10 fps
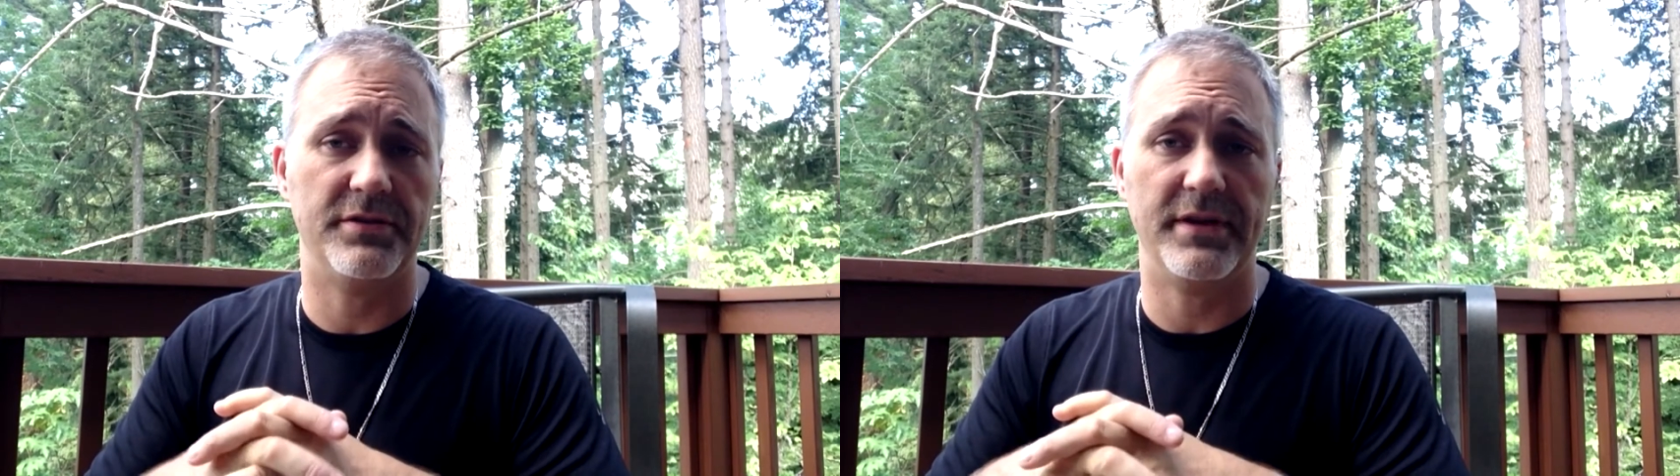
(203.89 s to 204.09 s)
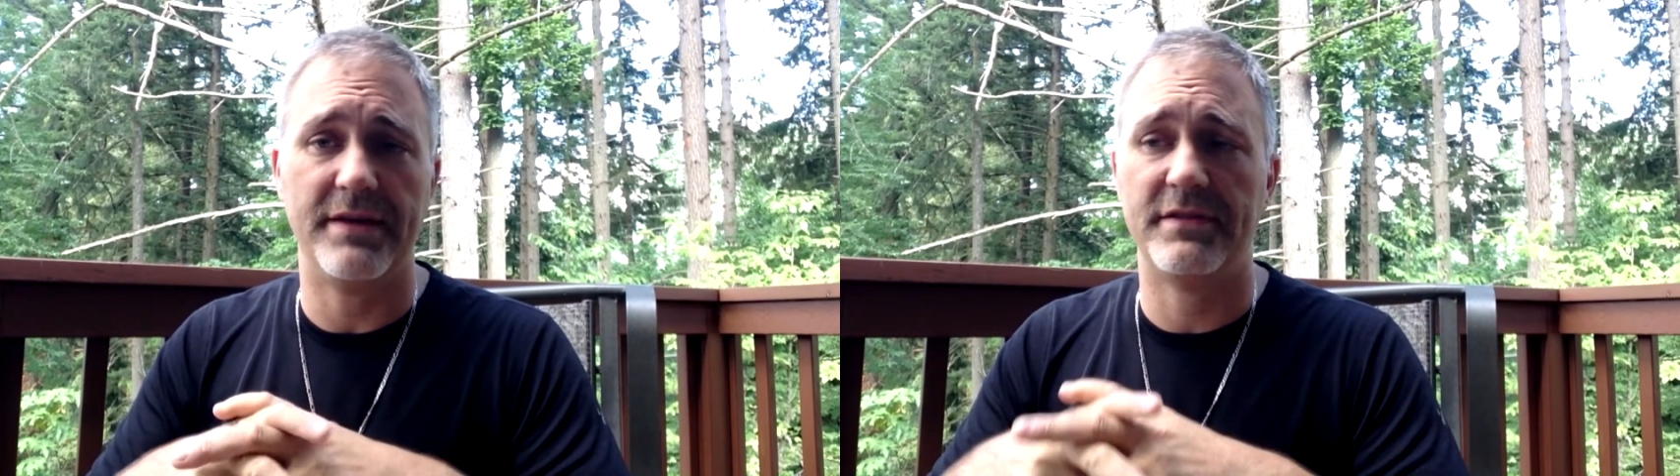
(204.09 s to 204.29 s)

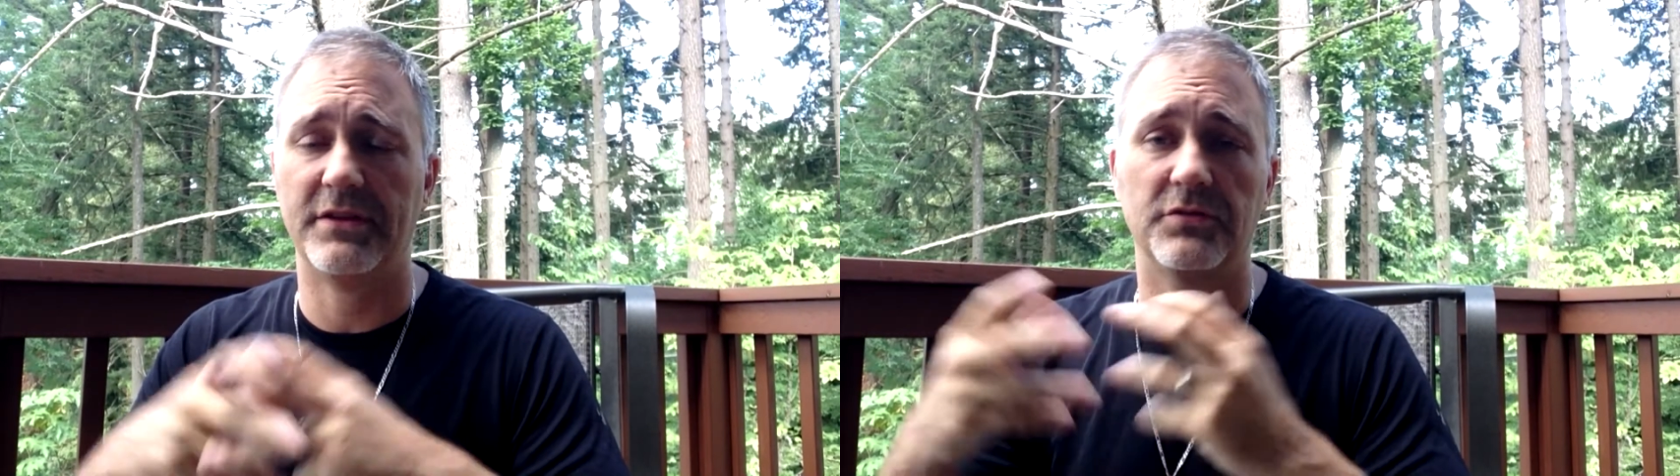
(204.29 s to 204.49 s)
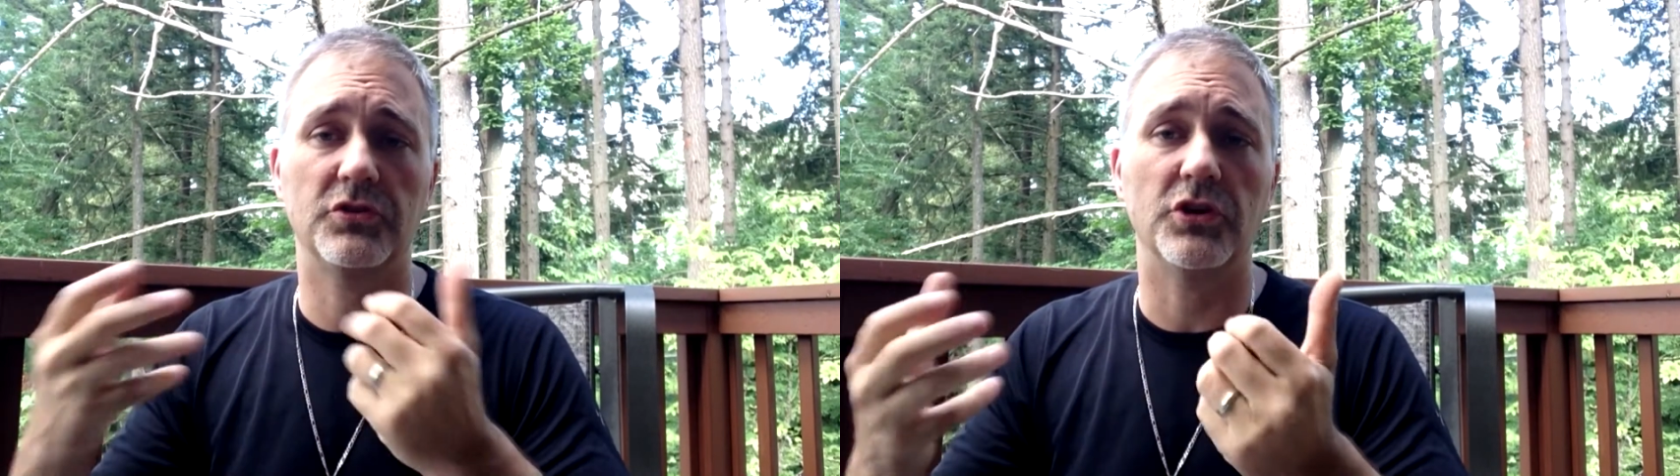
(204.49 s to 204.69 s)

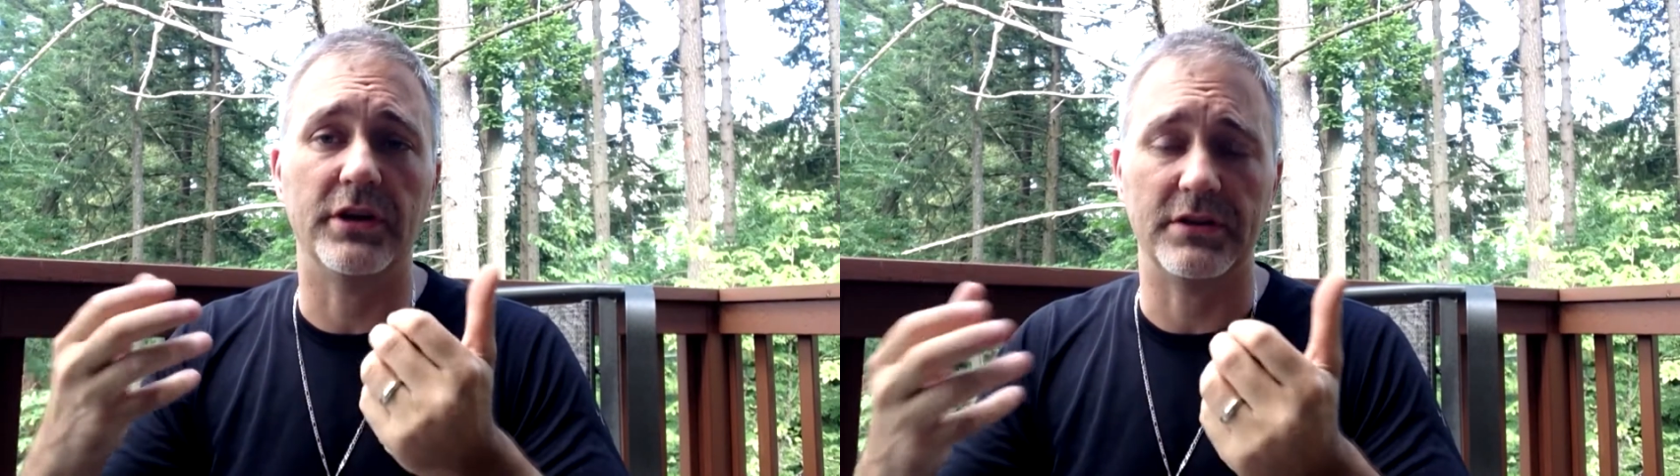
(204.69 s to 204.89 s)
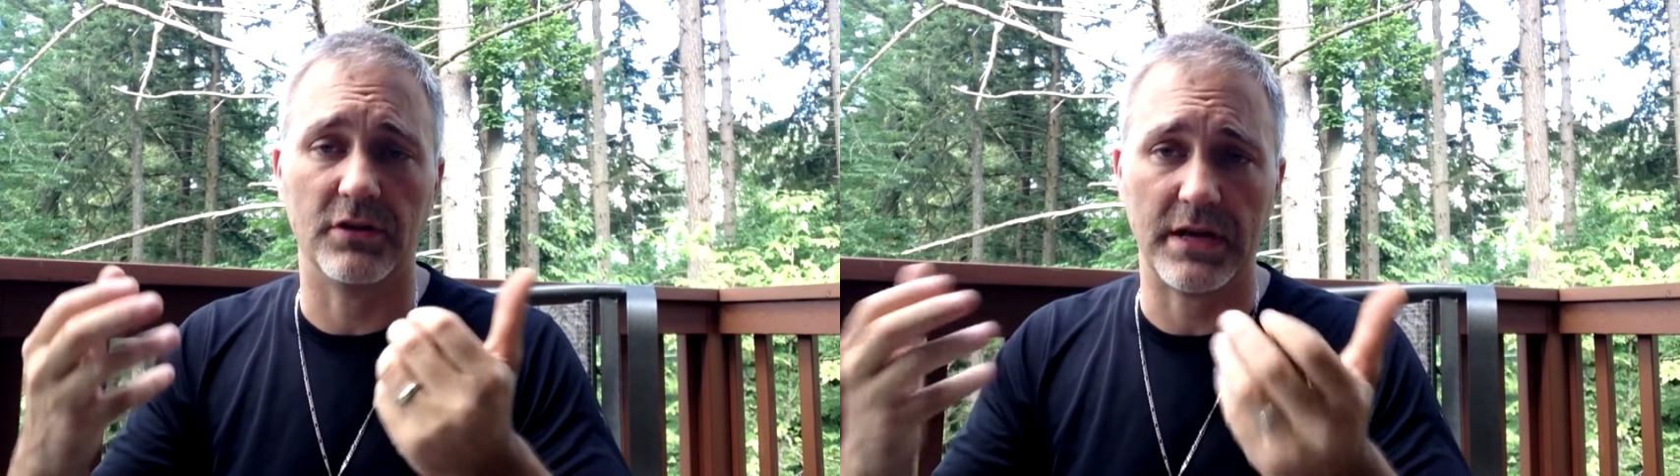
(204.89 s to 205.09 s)
Everything's good
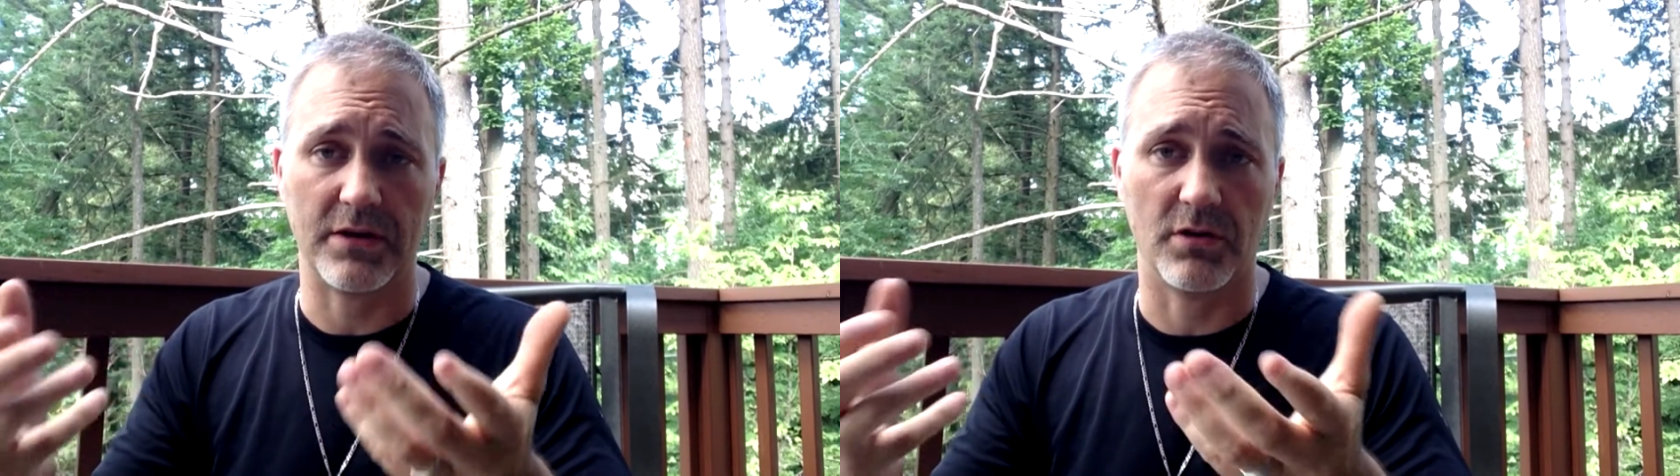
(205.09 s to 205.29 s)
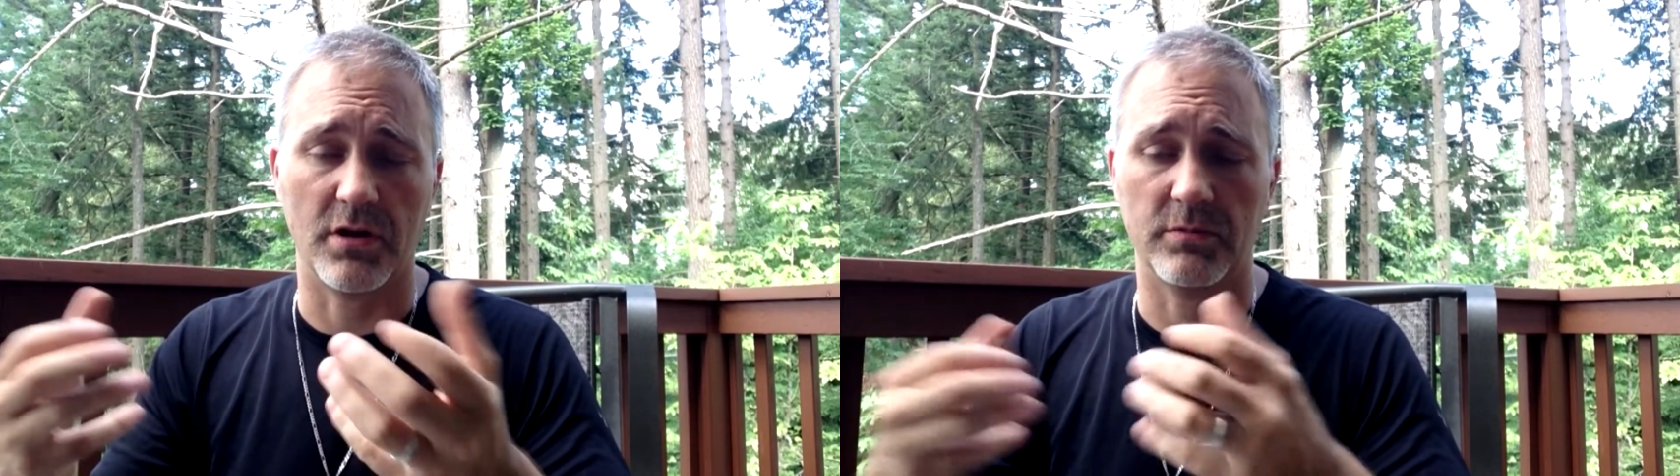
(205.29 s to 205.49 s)
and long